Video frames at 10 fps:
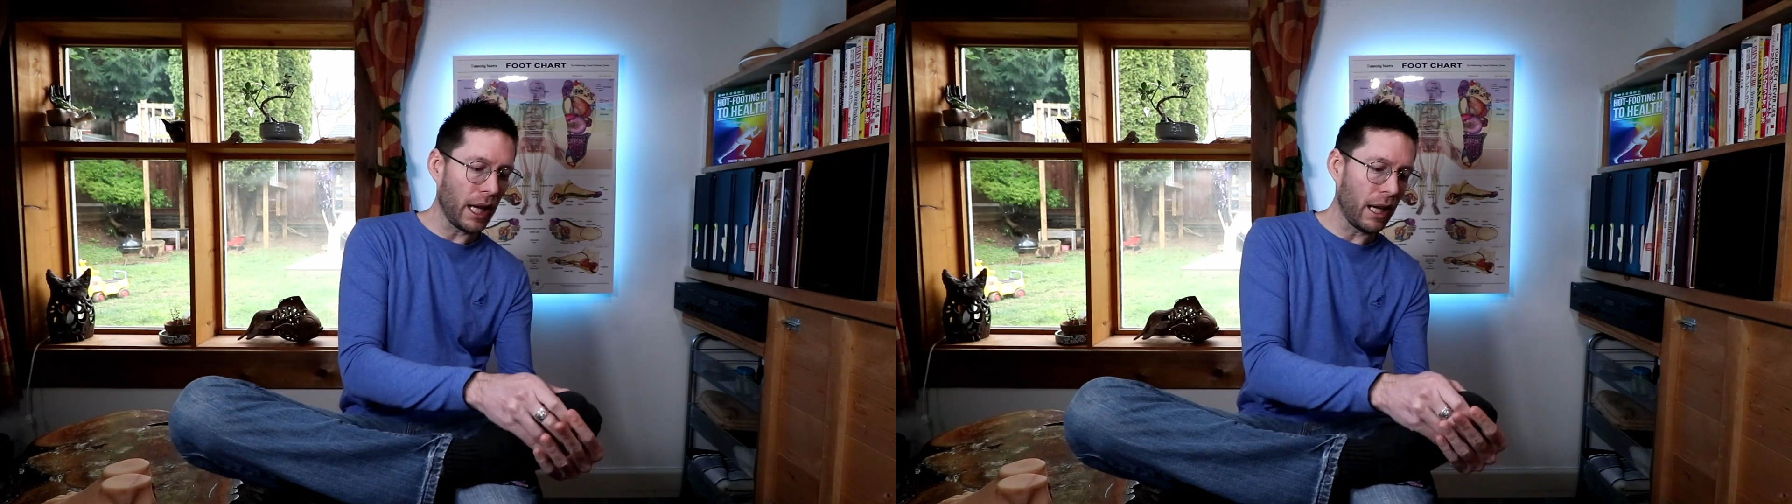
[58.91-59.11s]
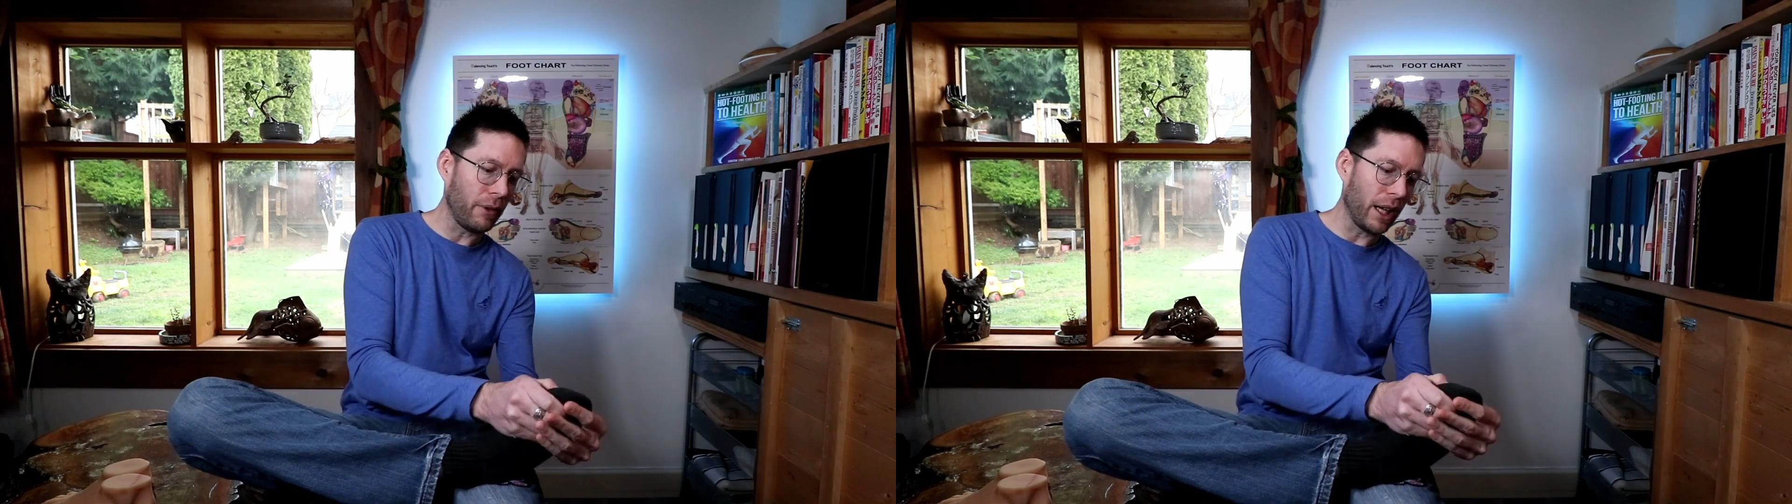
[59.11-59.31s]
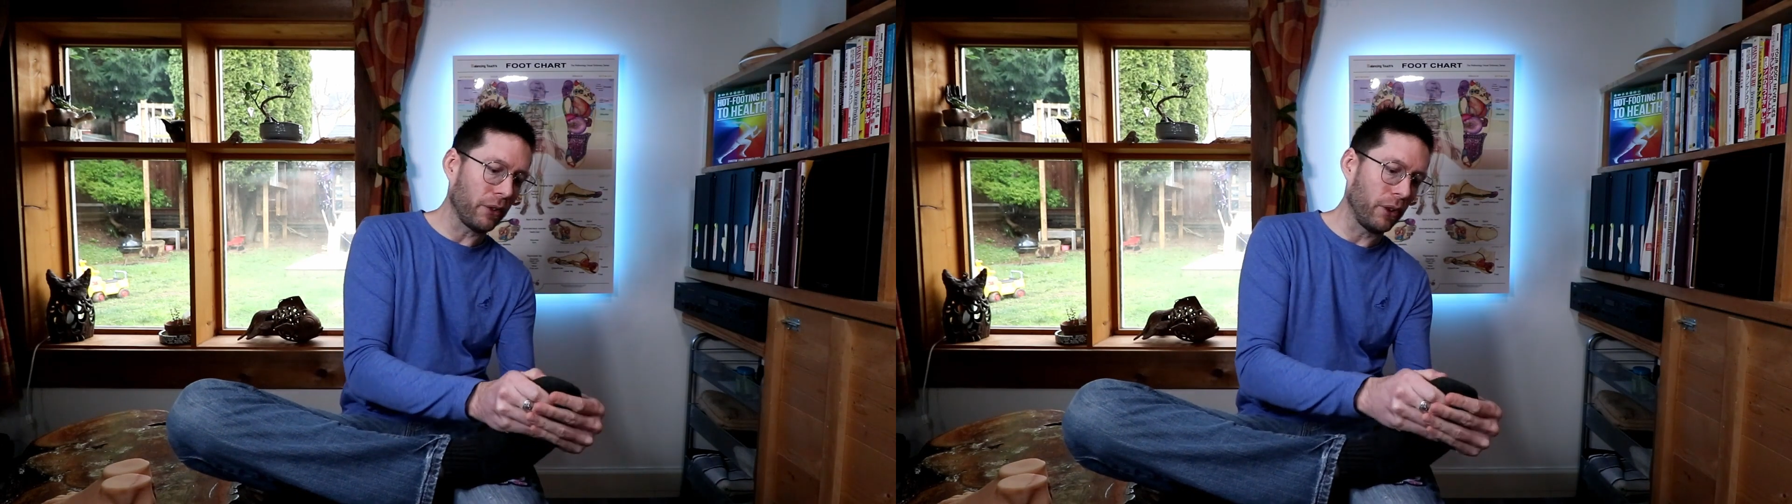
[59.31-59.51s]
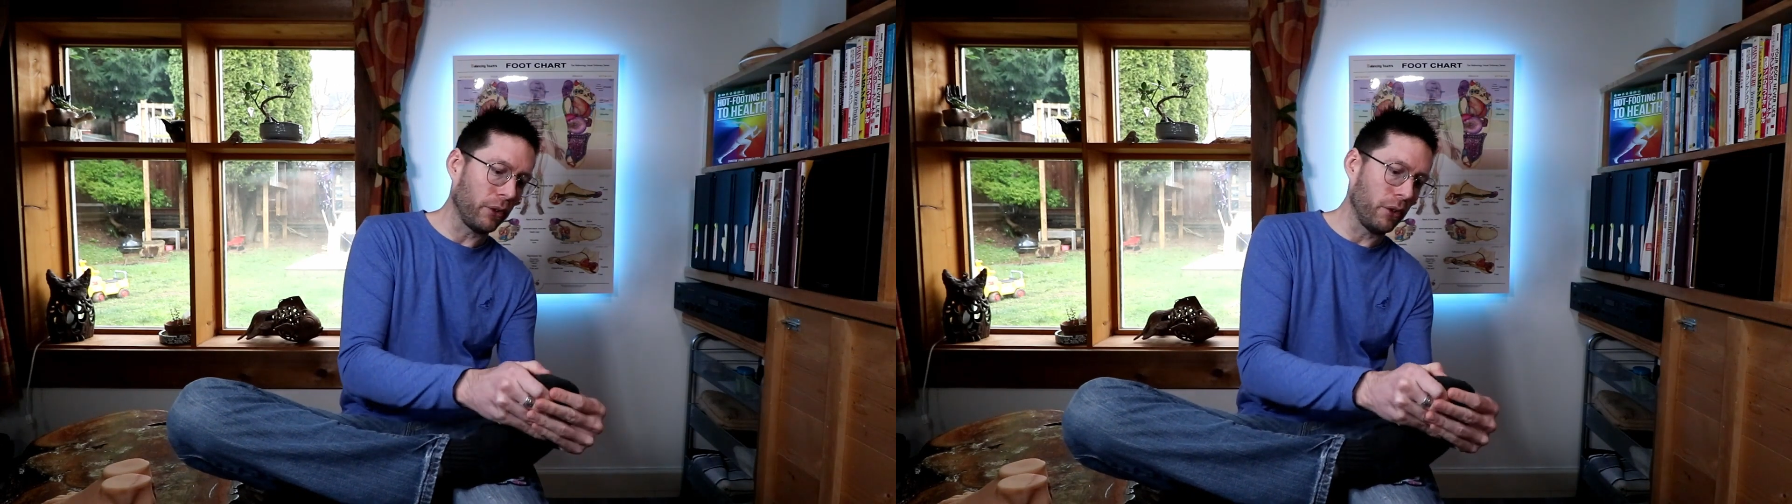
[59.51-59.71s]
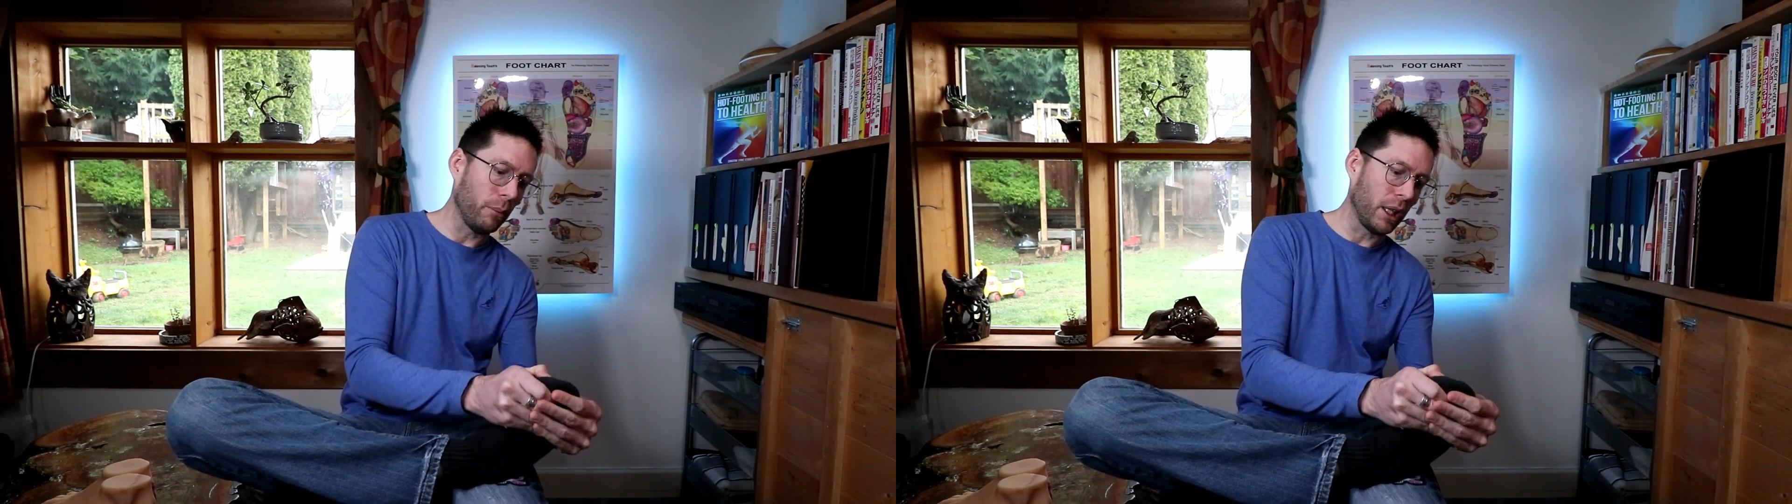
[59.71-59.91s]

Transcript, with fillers: I have access to